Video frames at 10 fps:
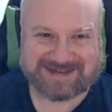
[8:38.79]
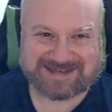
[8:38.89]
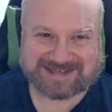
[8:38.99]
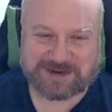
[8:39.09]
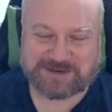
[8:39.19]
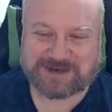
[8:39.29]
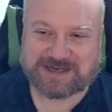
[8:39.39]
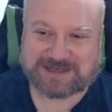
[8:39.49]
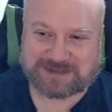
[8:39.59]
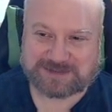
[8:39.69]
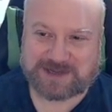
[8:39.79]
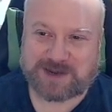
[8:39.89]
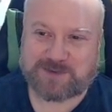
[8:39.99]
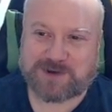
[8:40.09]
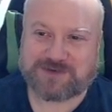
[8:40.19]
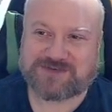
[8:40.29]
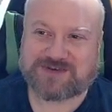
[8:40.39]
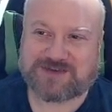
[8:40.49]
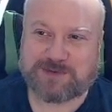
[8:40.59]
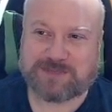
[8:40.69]
So as long as they go beyond
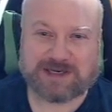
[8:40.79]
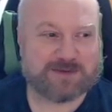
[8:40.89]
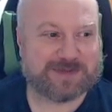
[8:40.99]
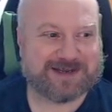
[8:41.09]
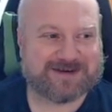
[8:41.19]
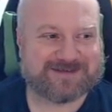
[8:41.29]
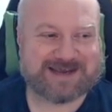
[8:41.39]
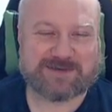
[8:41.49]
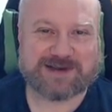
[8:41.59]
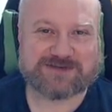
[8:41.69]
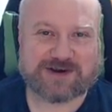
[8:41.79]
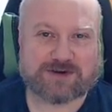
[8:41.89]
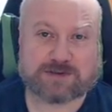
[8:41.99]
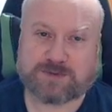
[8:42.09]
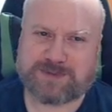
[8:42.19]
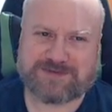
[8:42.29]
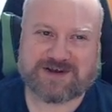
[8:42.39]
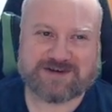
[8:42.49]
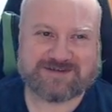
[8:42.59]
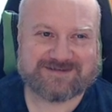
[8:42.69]
16 billion billion database records, we'll be
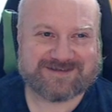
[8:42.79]
fine.